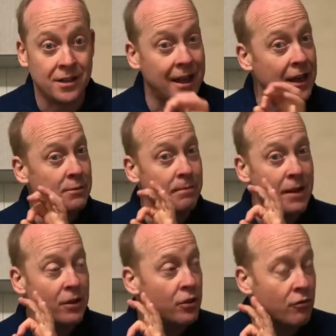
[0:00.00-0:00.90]
That has
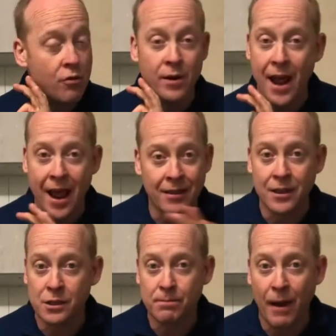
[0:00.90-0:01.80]
been through an
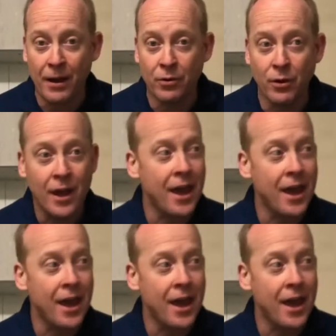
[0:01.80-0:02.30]
ethics panel.